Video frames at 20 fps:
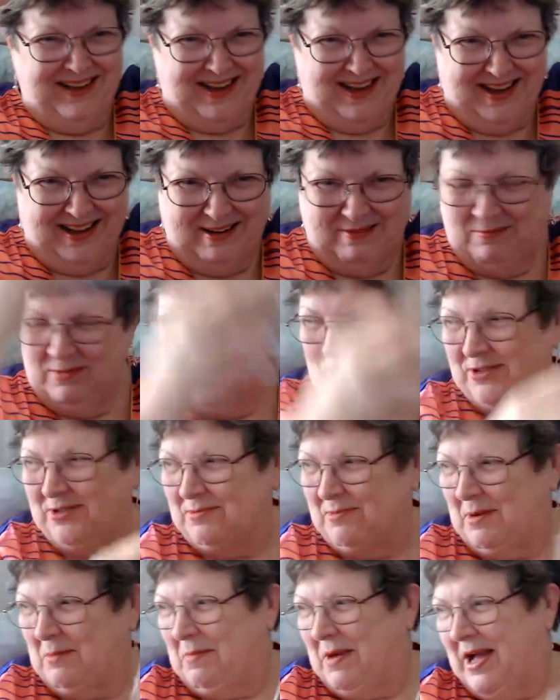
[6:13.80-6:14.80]
god, I'm
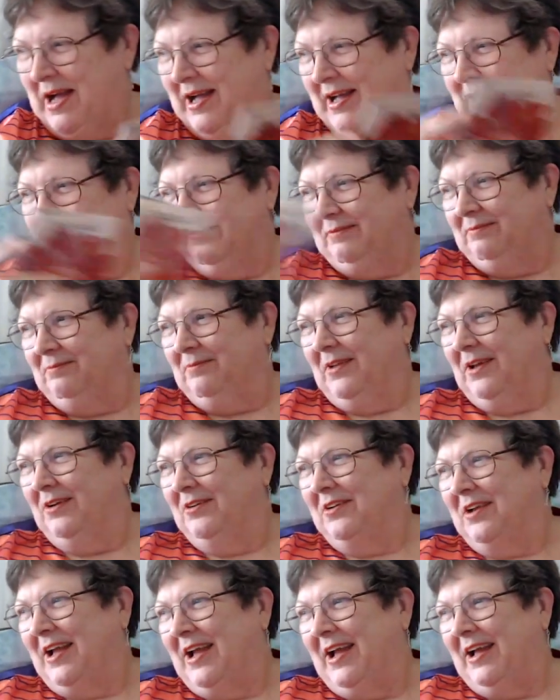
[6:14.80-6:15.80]
losing my mind.
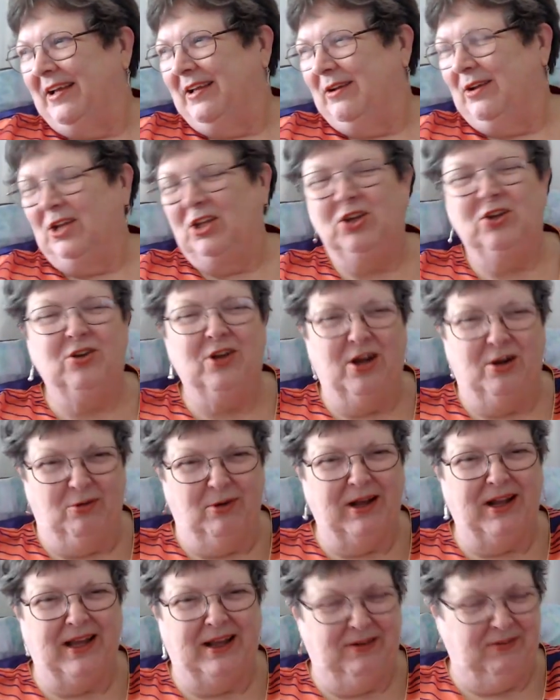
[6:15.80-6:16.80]
Okay, you know
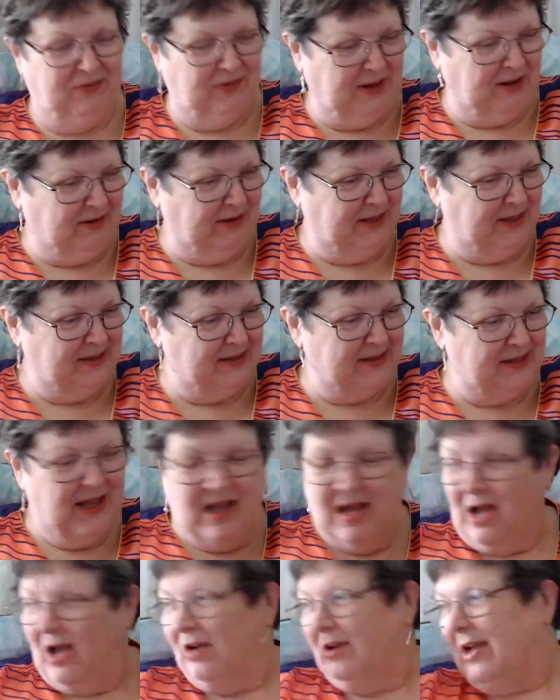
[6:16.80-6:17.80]
what kind of flower it is.
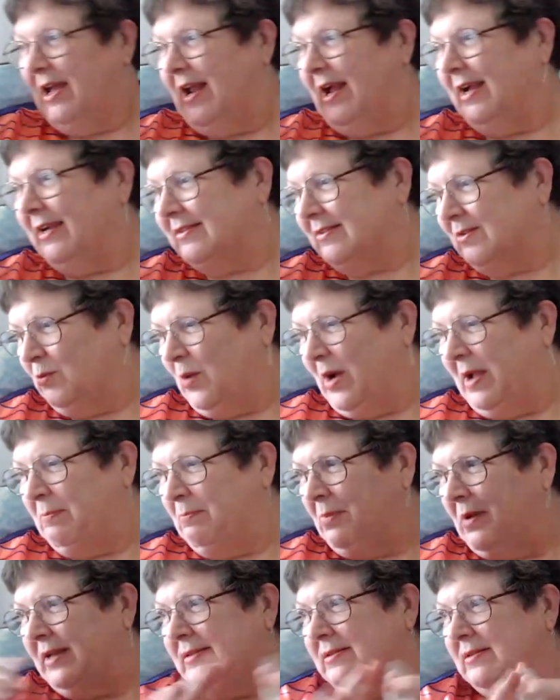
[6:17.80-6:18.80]
Okay, I got some
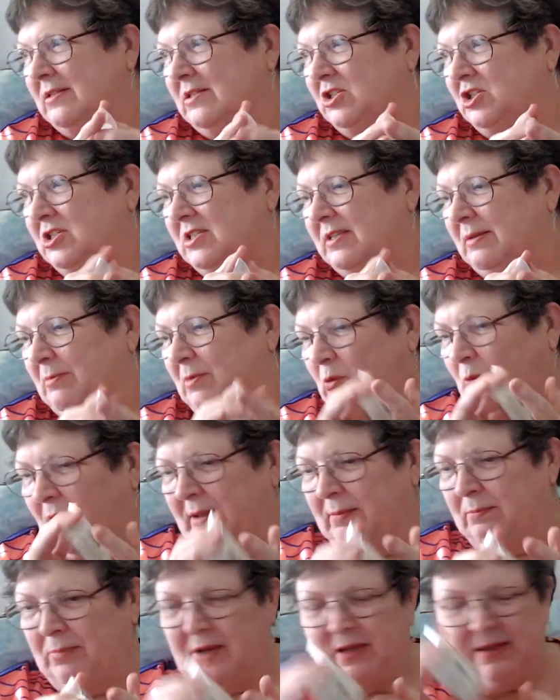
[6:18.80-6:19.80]
white buttons. She sent me
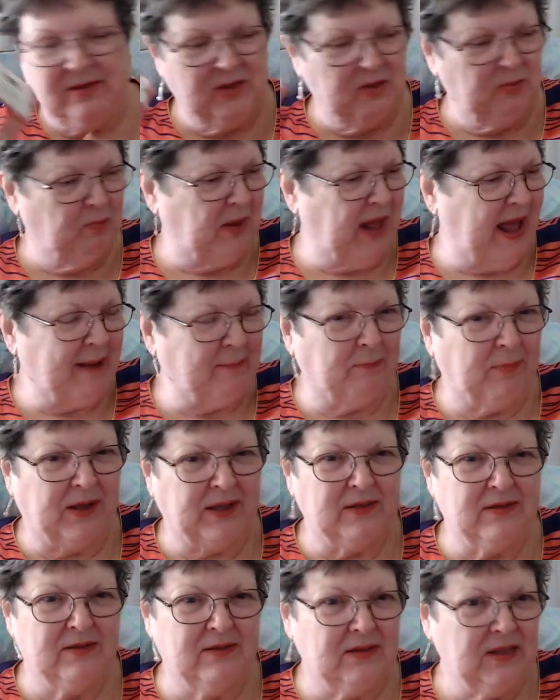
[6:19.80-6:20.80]
white buttons, black
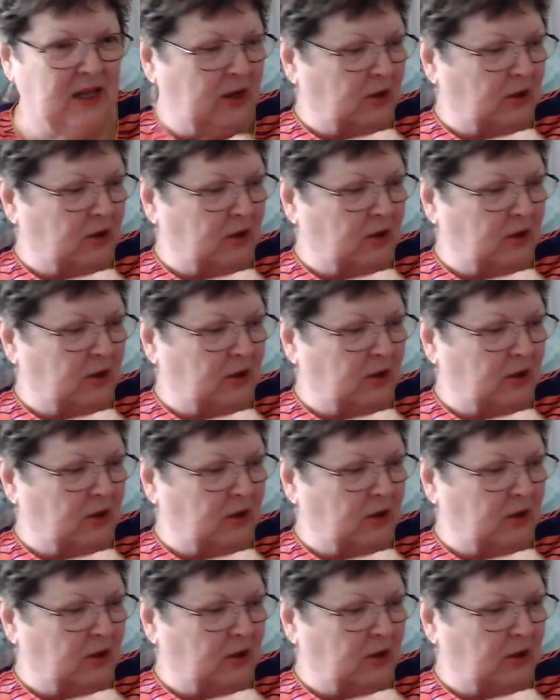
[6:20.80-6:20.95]
buttons,